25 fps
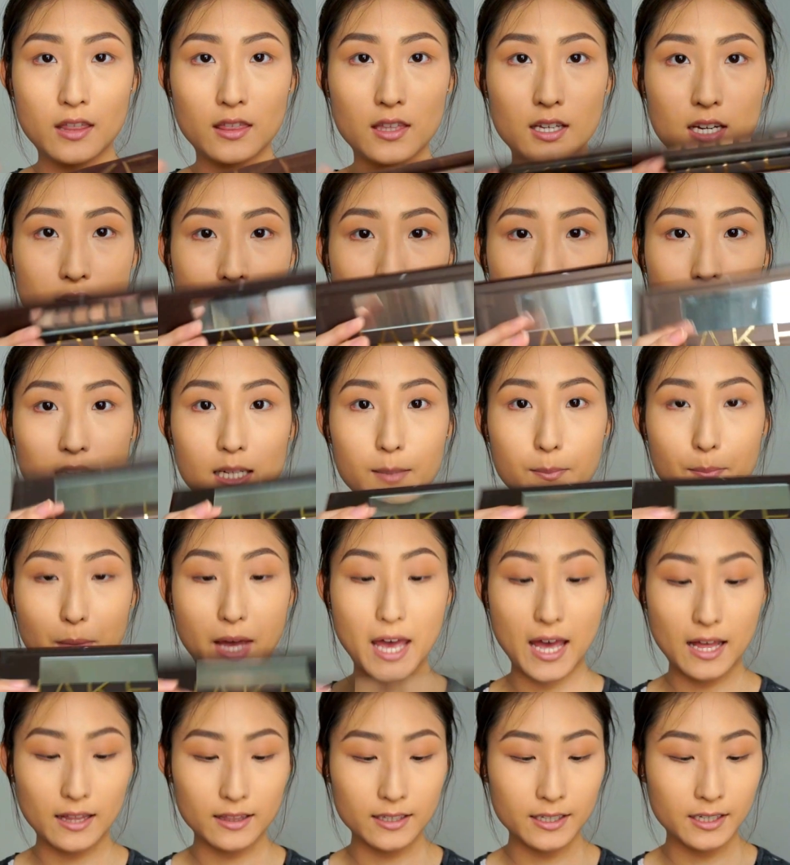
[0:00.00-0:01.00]
the Naked
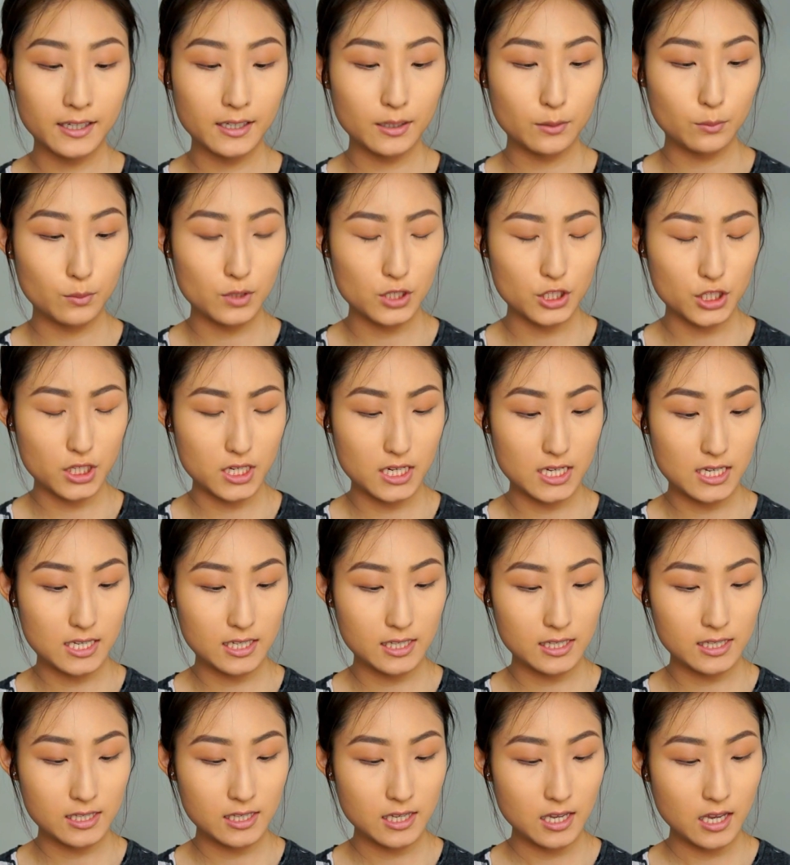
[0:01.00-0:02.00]
palette, which
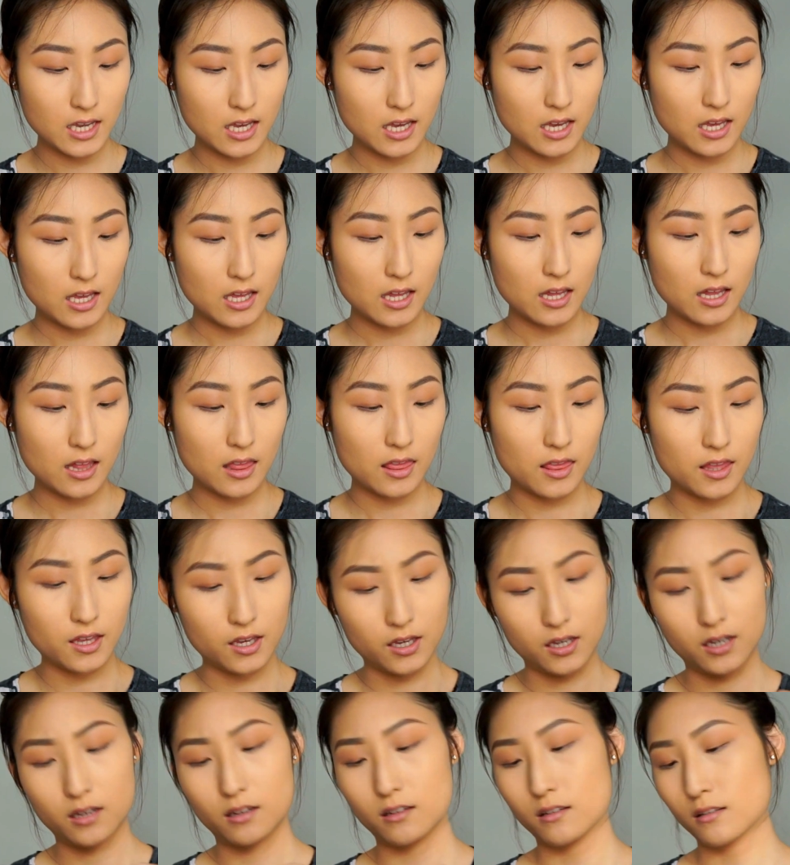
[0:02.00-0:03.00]
is
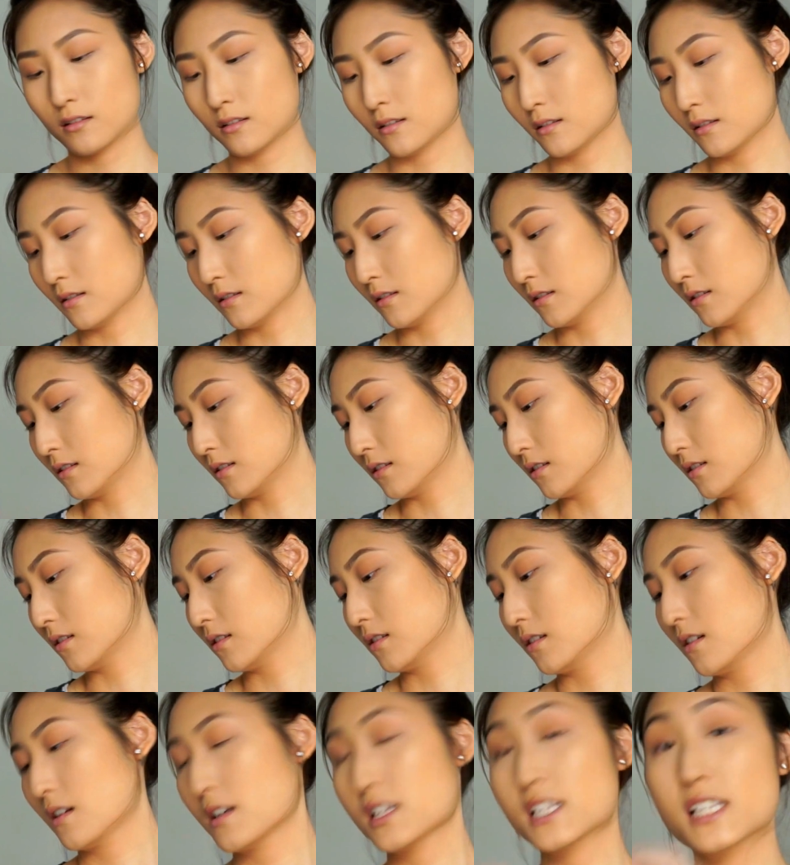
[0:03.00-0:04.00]
the
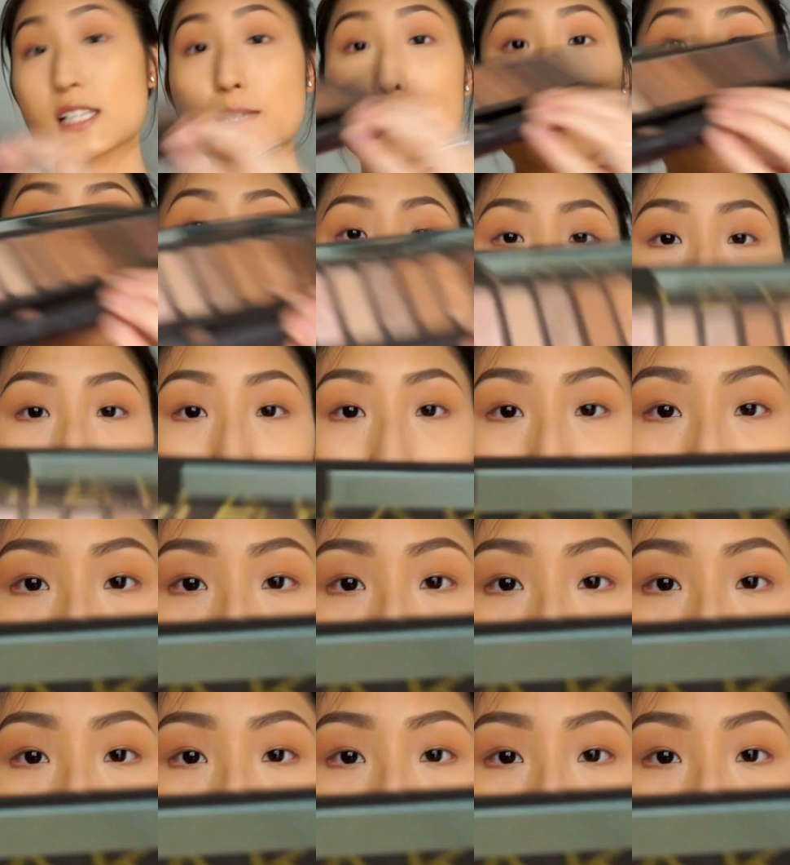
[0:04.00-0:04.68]
Smog.